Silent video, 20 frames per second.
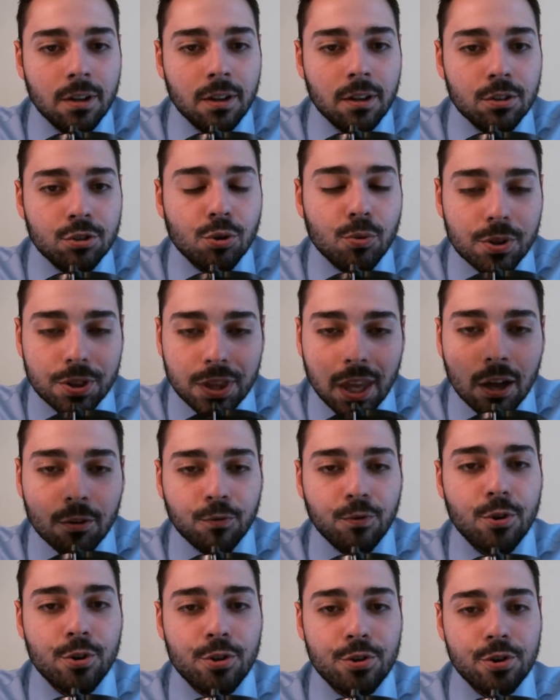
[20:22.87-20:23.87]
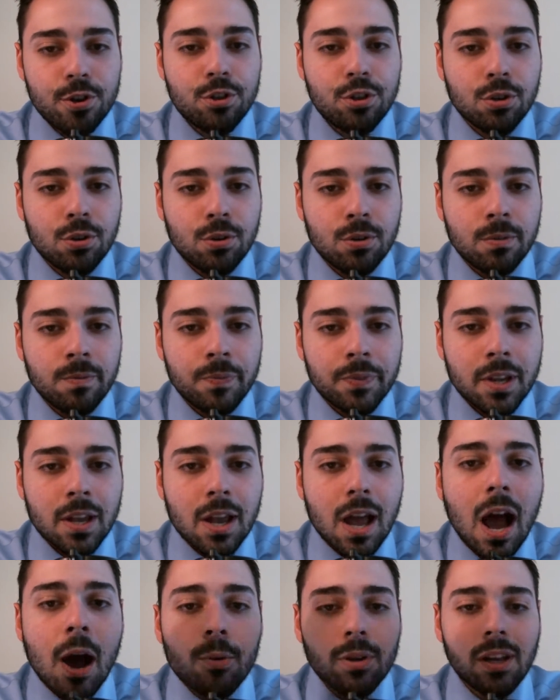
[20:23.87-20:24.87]
So, without further ado,
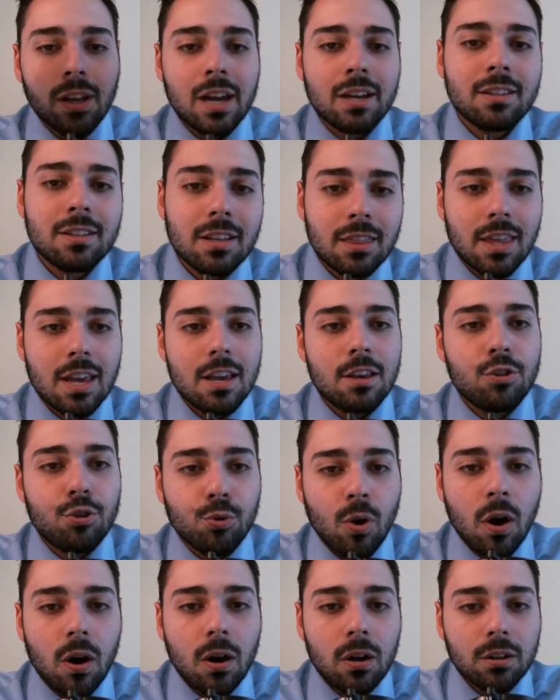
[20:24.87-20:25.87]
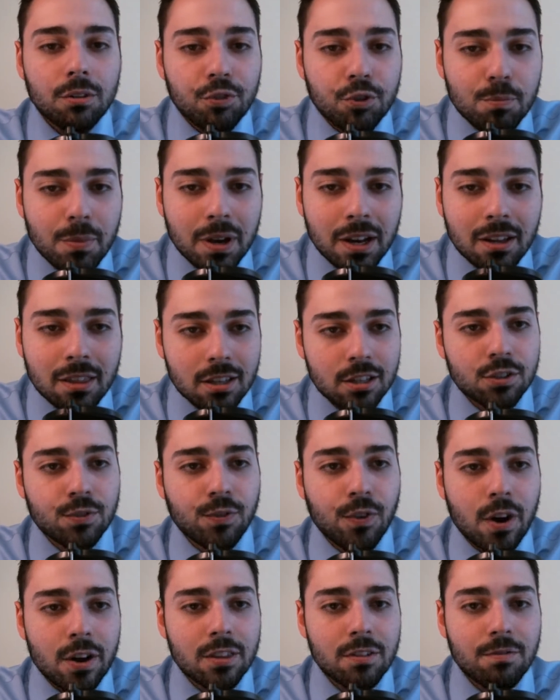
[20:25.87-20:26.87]
I would like to thank you all if you made it this
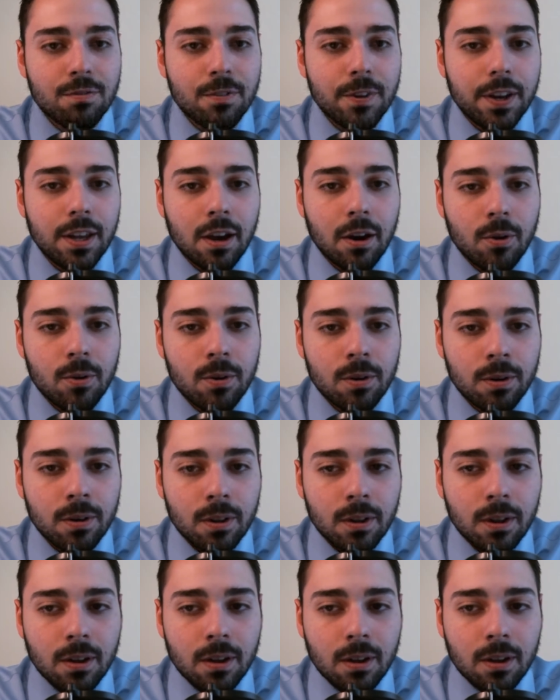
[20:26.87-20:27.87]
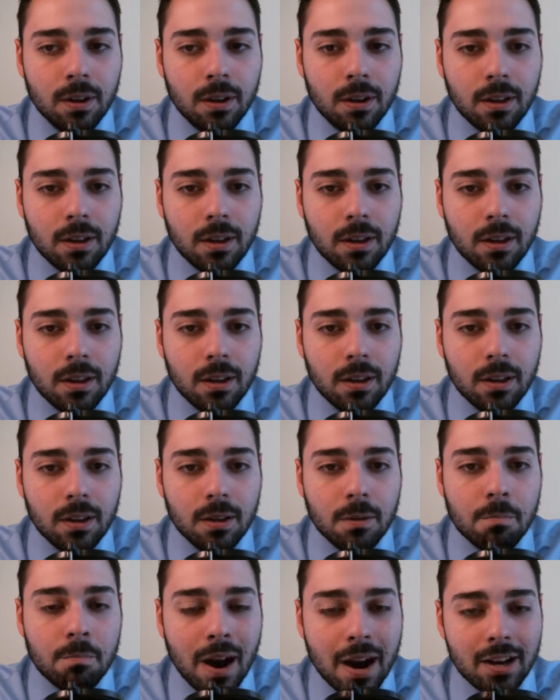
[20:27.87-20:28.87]
far in the video.
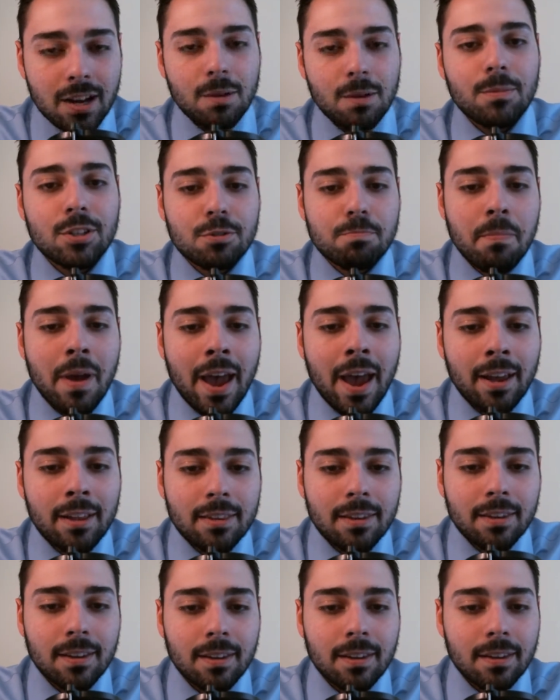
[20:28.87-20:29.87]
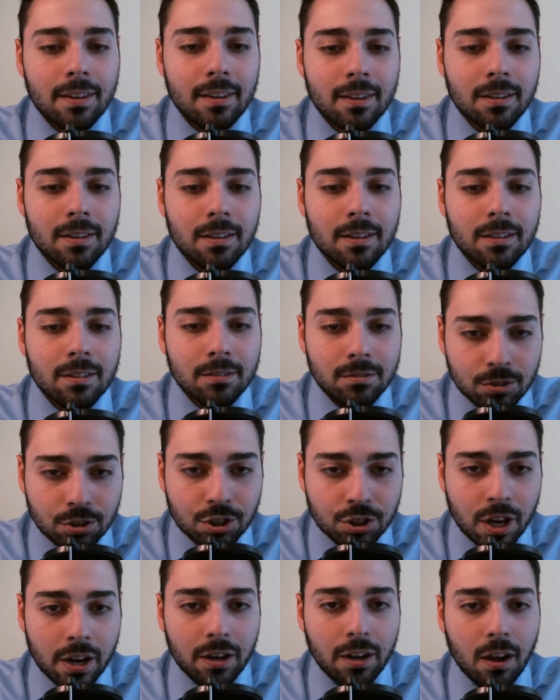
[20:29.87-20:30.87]
My name is Matt,
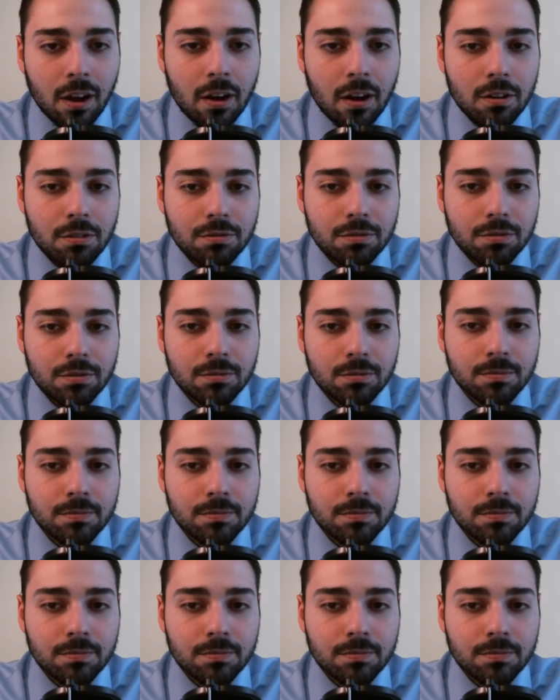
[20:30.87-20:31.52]
signing off.